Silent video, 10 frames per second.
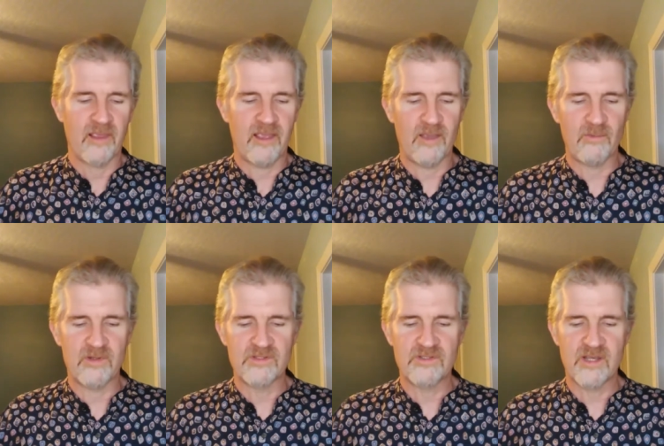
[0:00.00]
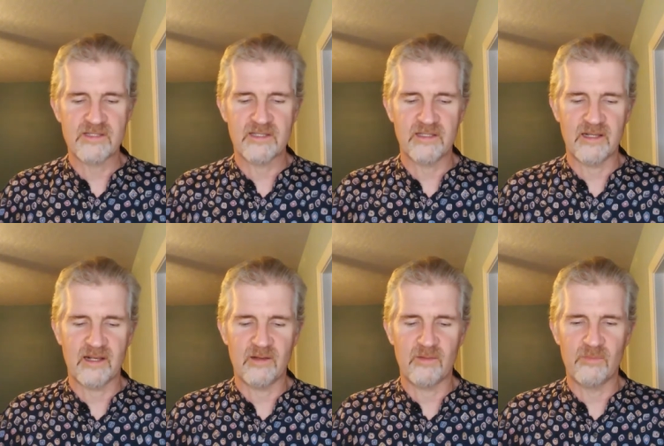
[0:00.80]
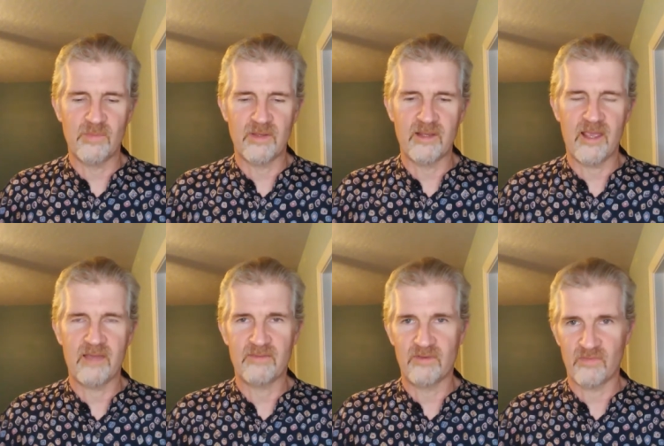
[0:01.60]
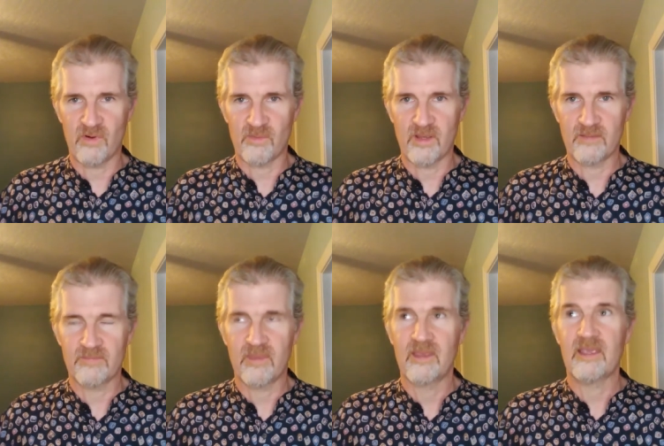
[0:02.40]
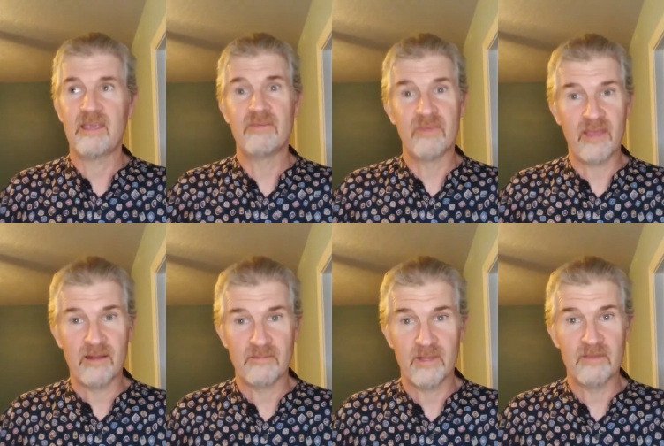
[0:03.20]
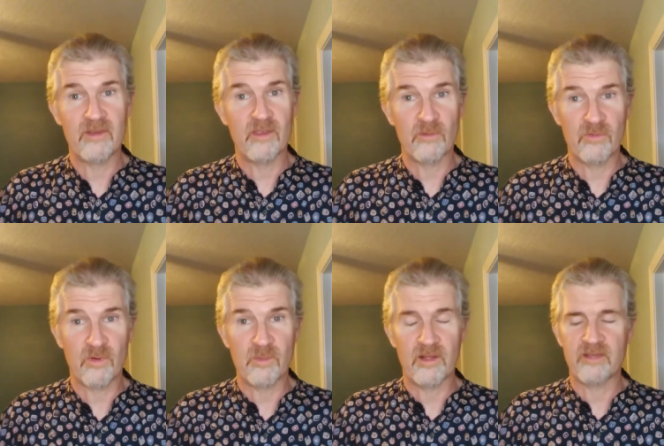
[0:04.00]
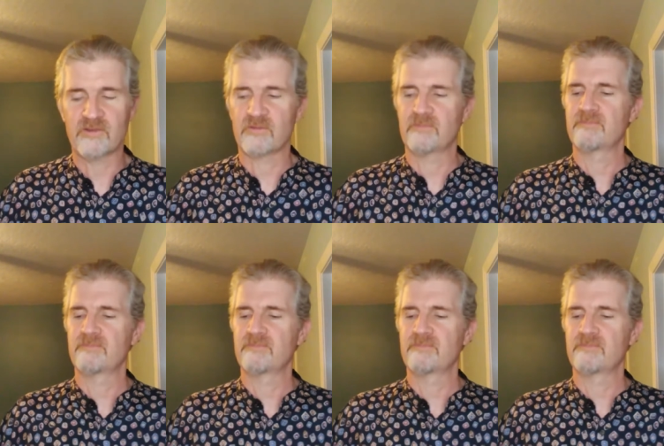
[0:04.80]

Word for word: it was just a little bit heavy for me, even then, even in the reformulation.